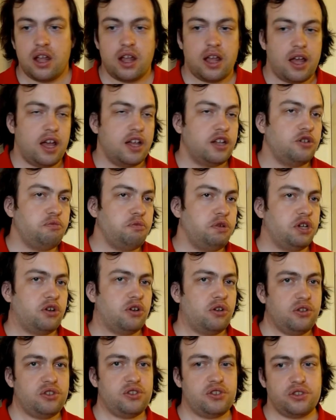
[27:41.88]
And
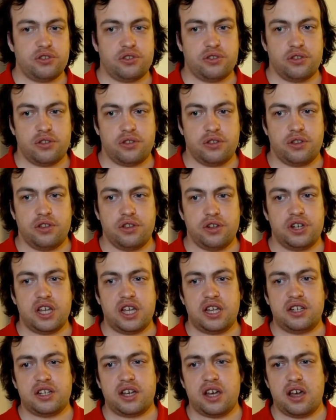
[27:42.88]
because the
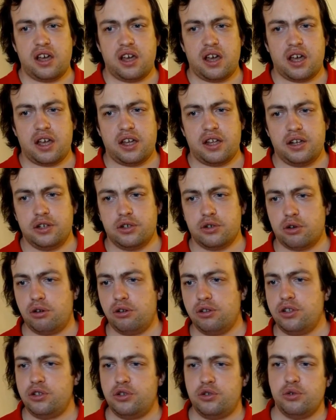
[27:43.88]
data and all
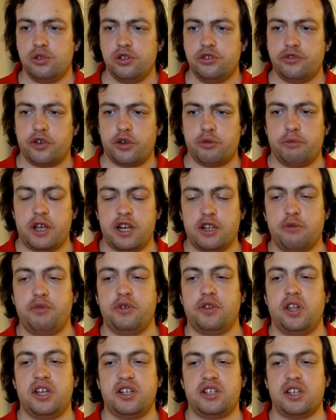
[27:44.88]
the tools for
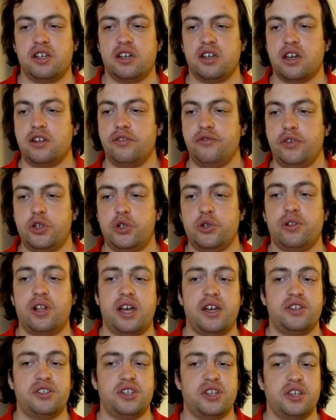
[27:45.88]
manipulating and
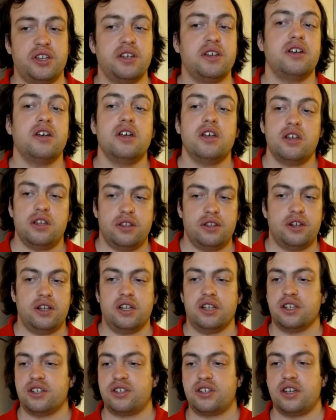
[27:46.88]
visualizing the
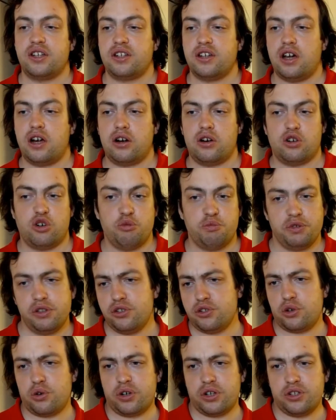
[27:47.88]
dataset are open
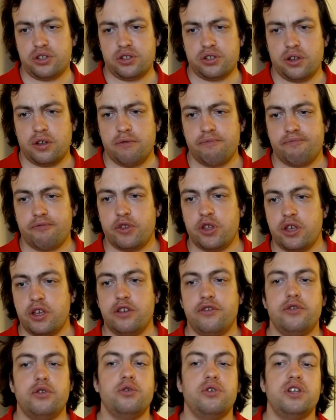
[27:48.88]
source,
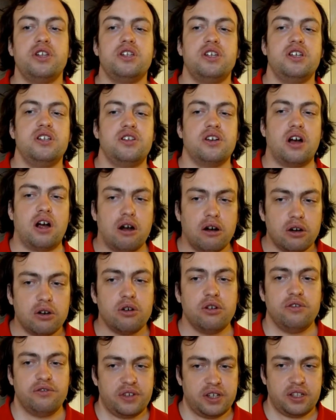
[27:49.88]
if you indeed are
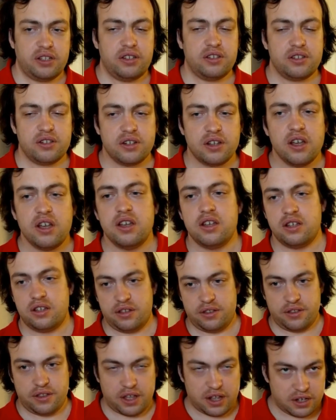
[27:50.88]
convinced
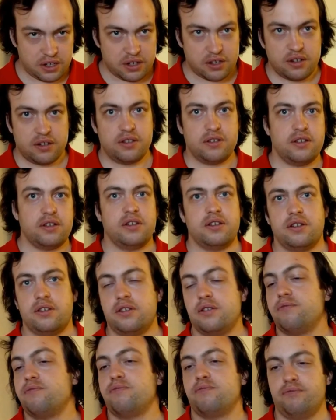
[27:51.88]
that
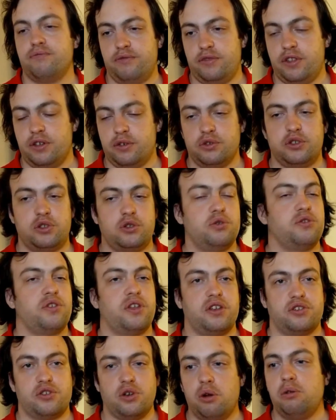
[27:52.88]
those two
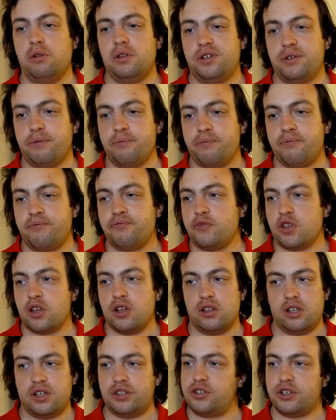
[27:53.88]
things hold,
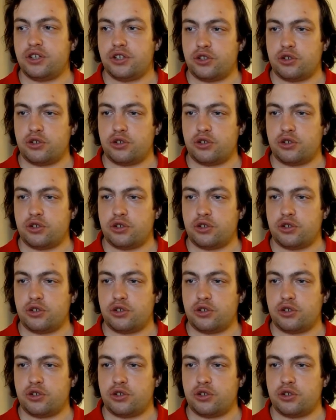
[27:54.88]
let's just